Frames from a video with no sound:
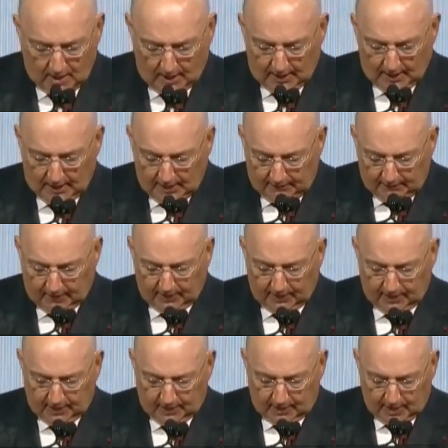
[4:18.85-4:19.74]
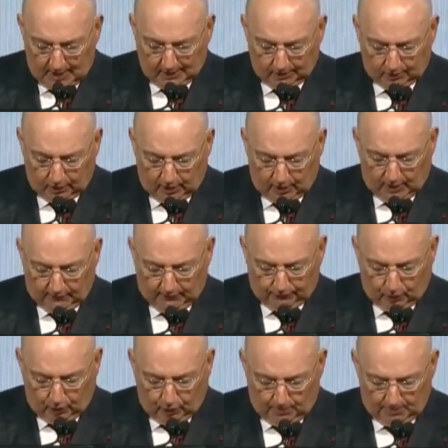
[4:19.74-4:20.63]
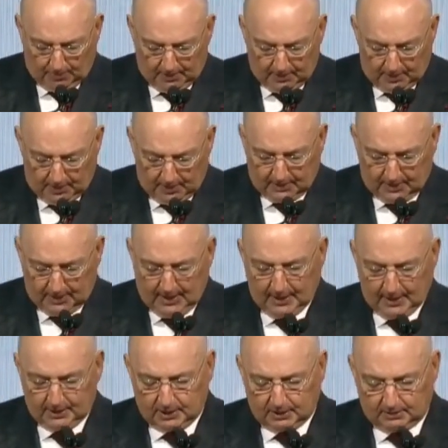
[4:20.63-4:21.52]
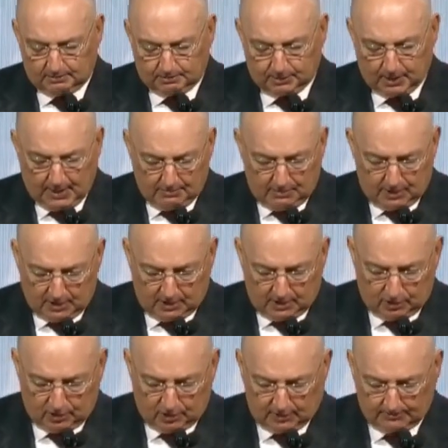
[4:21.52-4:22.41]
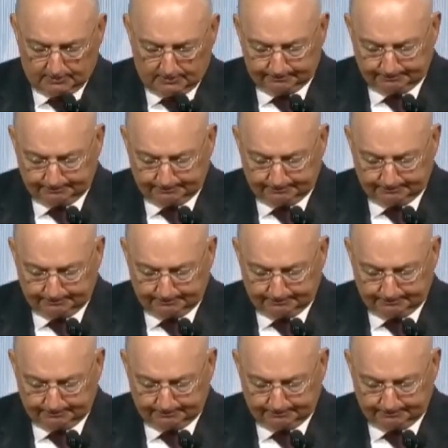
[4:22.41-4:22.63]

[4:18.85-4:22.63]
leaving the country if Corbyn is elected Prime Minister."